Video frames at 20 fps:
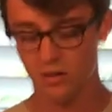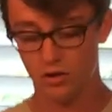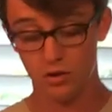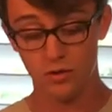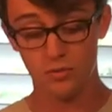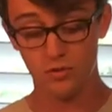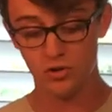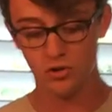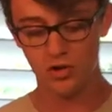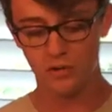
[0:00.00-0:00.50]
or
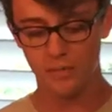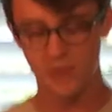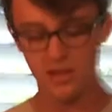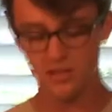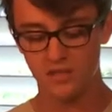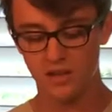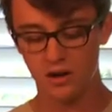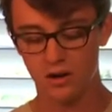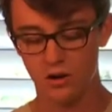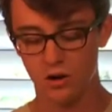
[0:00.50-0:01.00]
the majority of
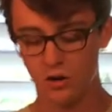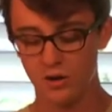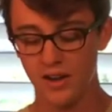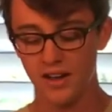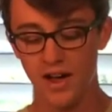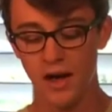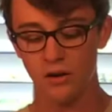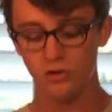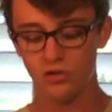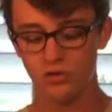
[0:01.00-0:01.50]
pets there are
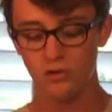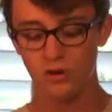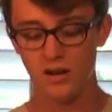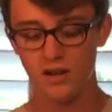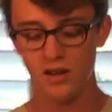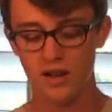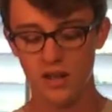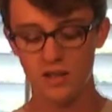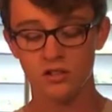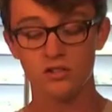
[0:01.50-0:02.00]
already house
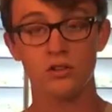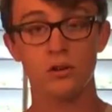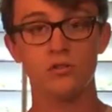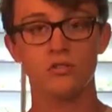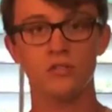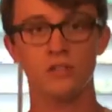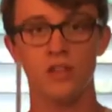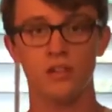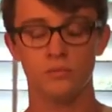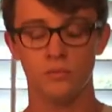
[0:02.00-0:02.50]
trained and
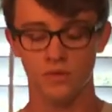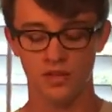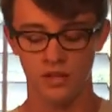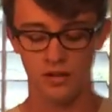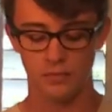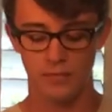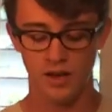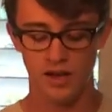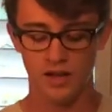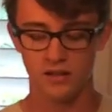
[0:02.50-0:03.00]
socialized with
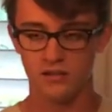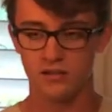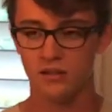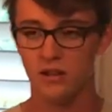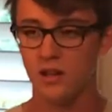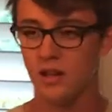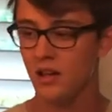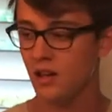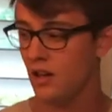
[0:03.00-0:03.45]
other pets.